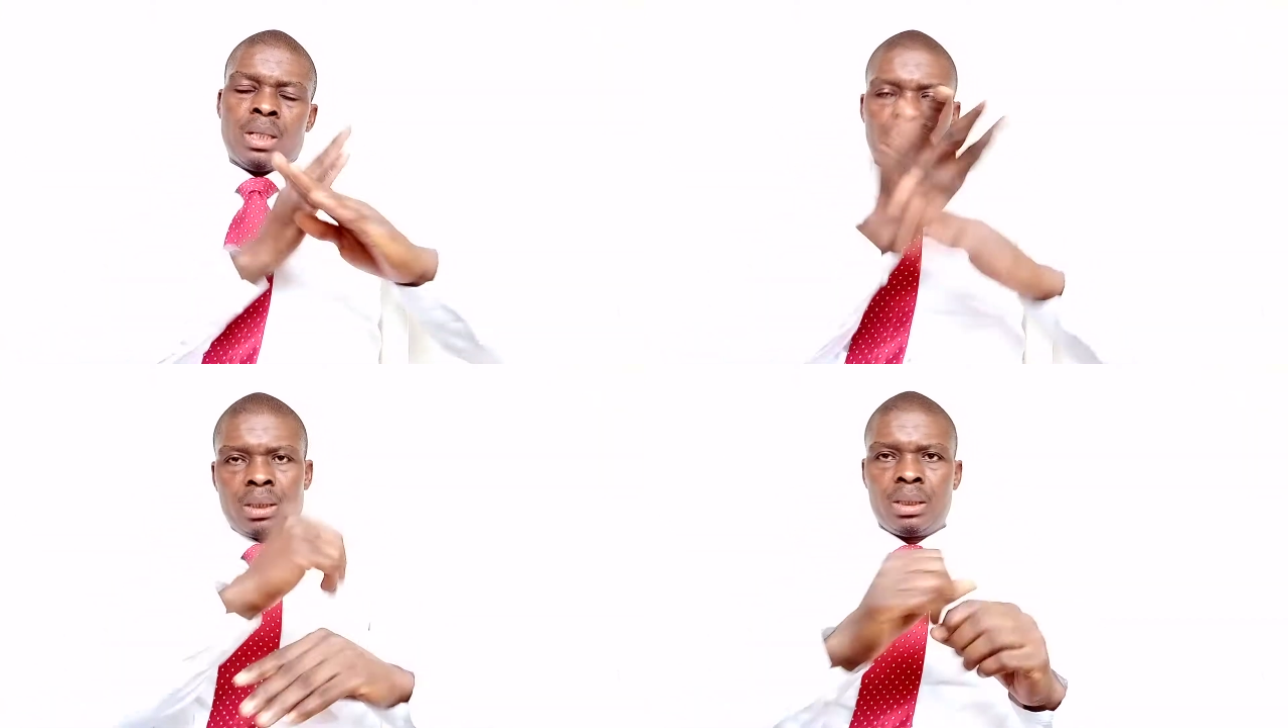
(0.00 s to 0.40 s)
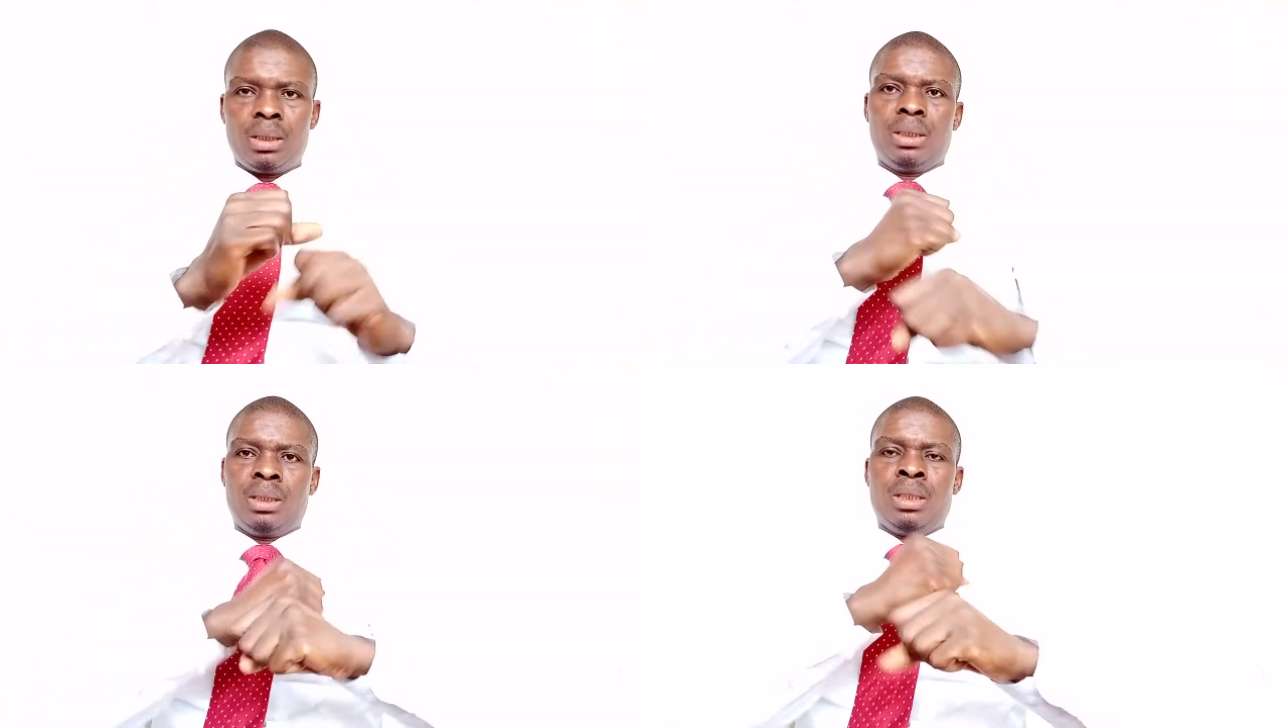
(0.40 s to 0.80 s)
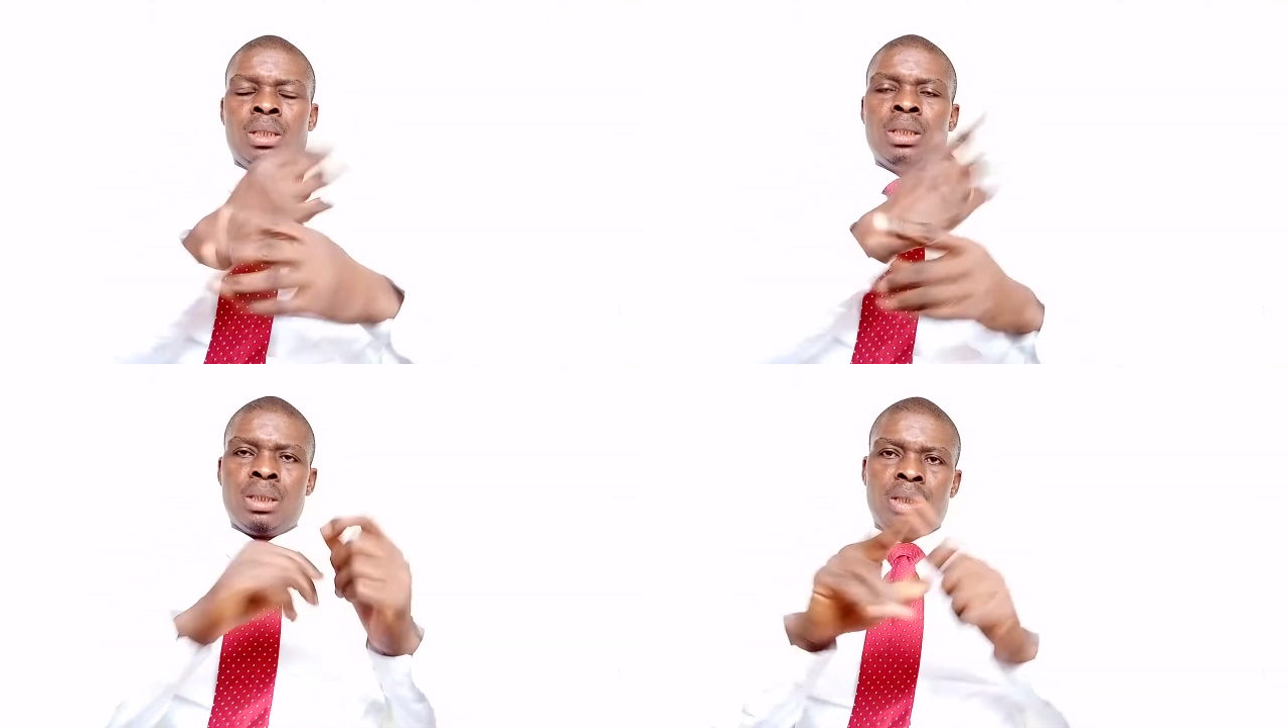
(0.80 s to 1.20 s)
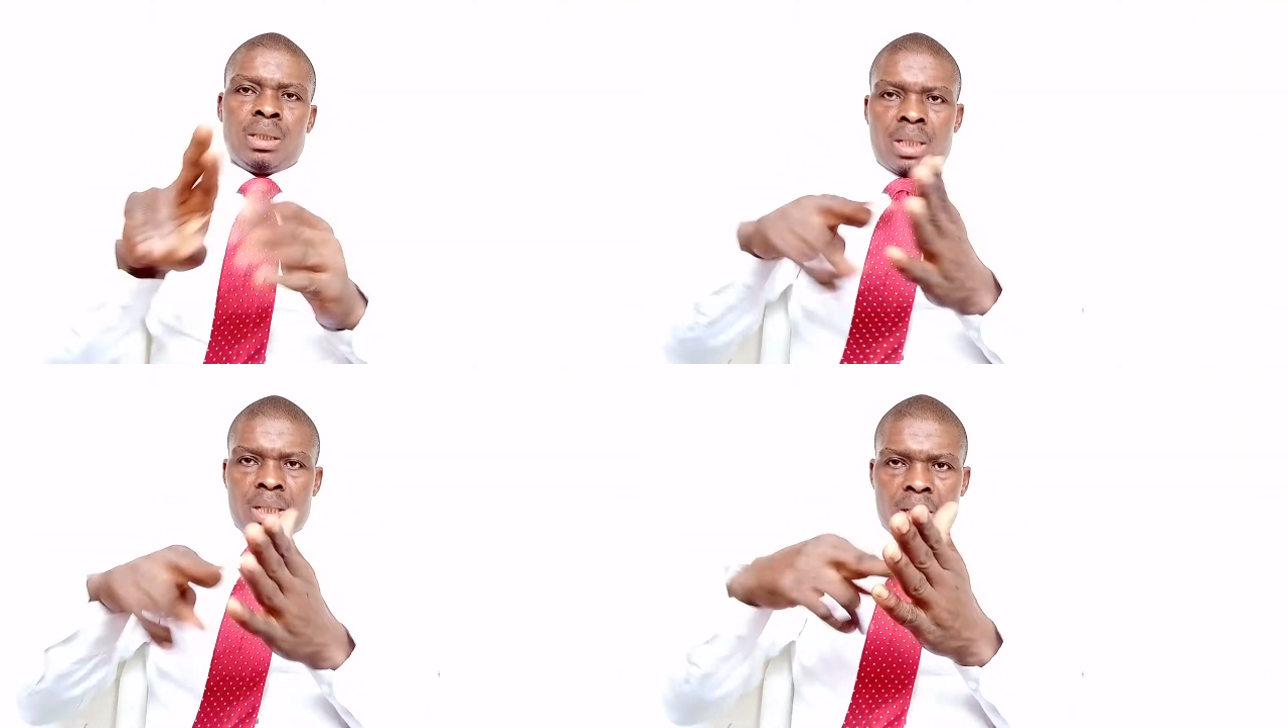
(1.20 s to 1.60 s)
rather than battering
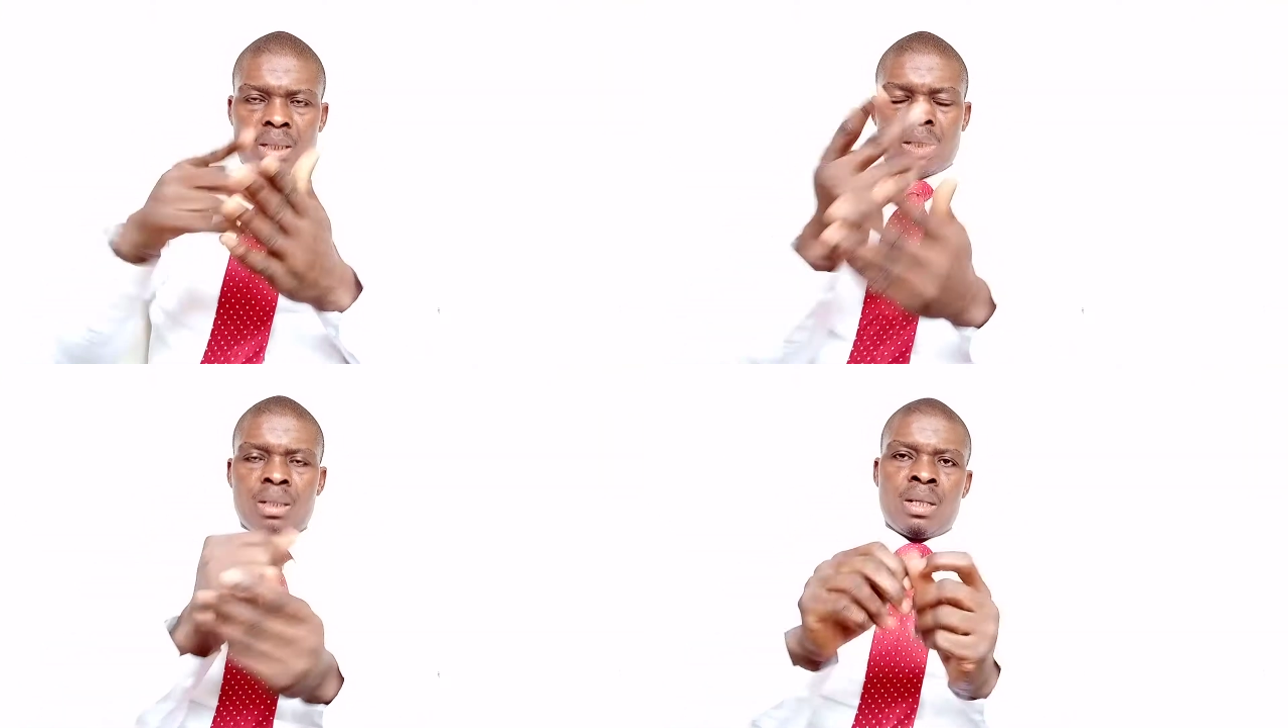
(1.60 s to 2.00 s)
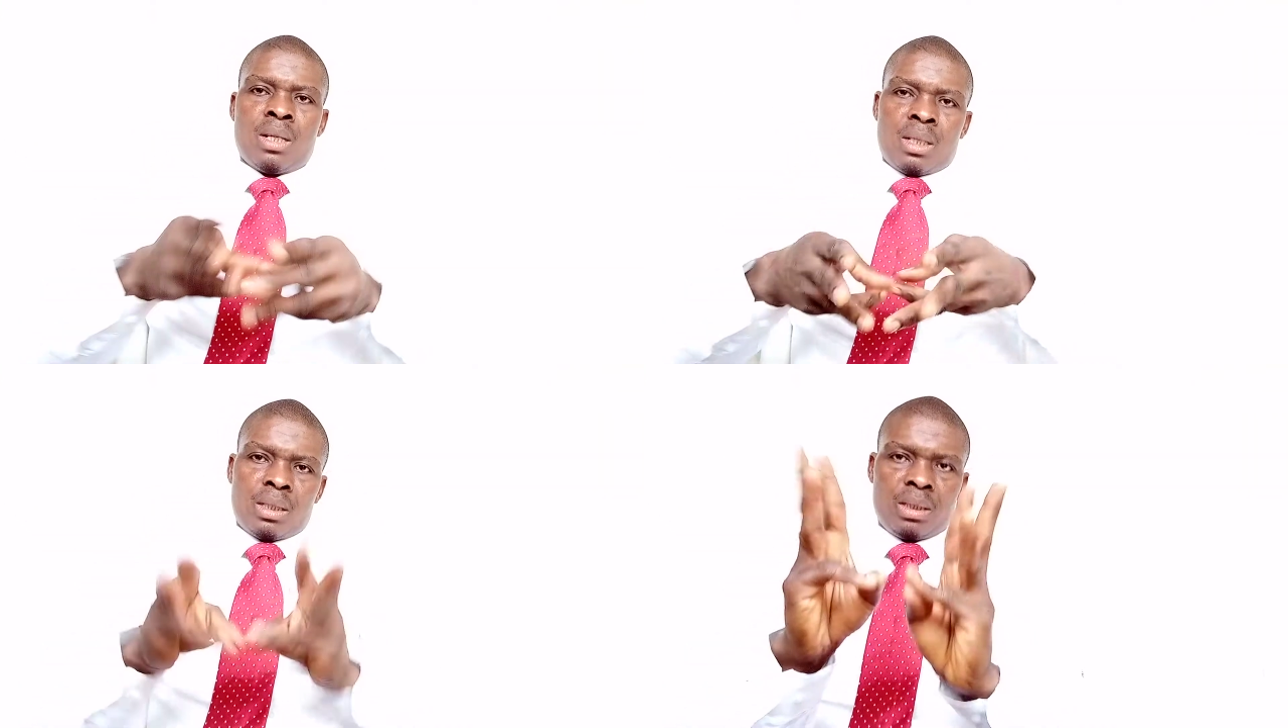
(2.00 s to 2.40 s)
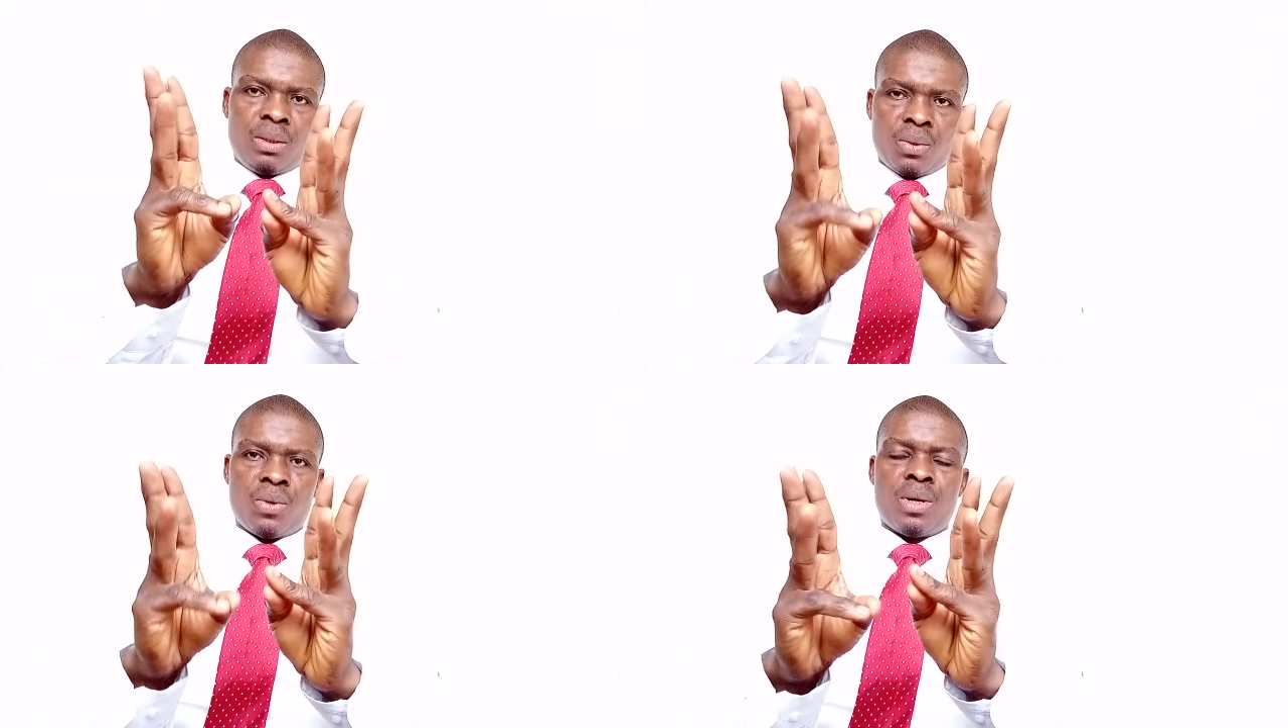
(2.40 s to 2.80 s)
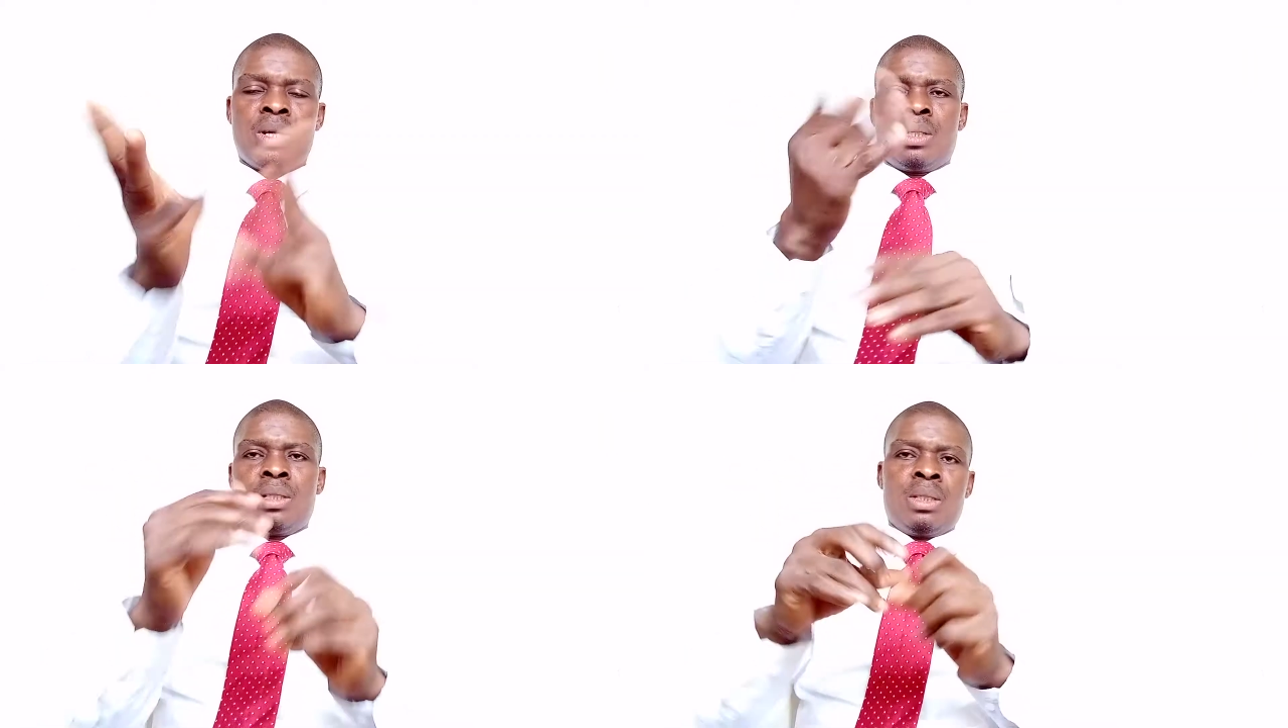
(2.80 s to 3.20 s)
them the way a rhetorical essay
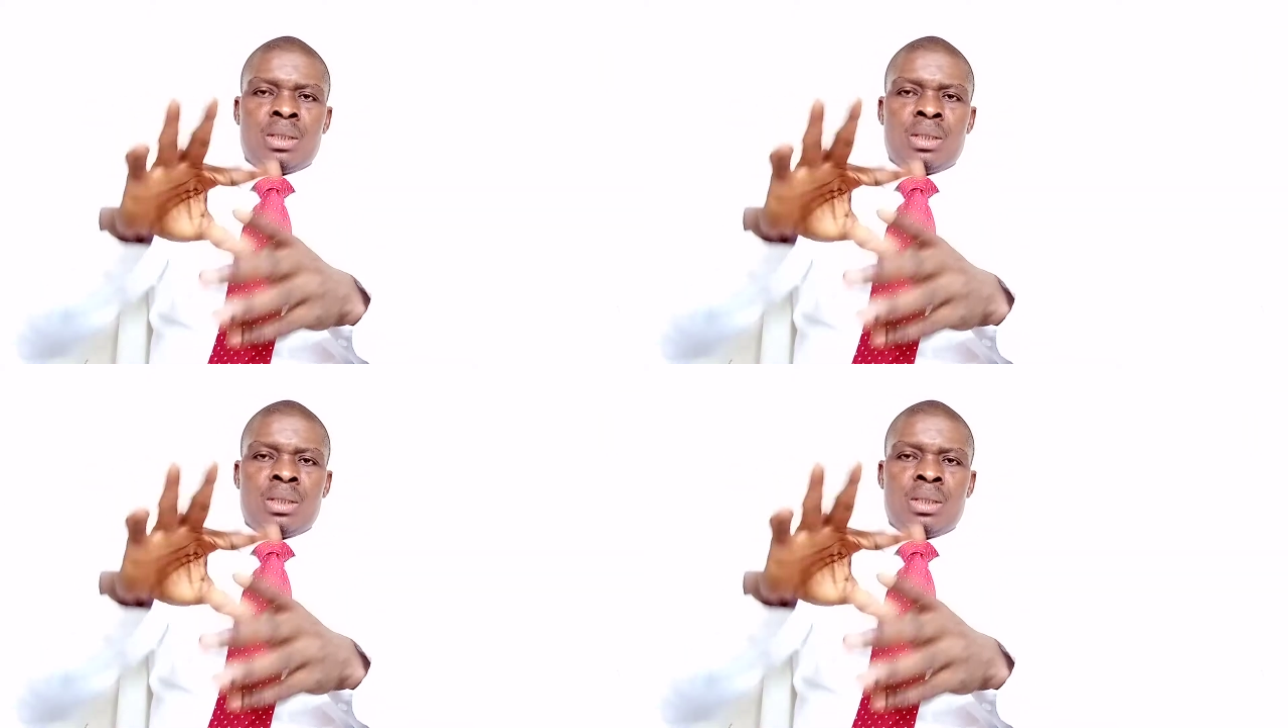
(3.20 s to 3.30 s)
would.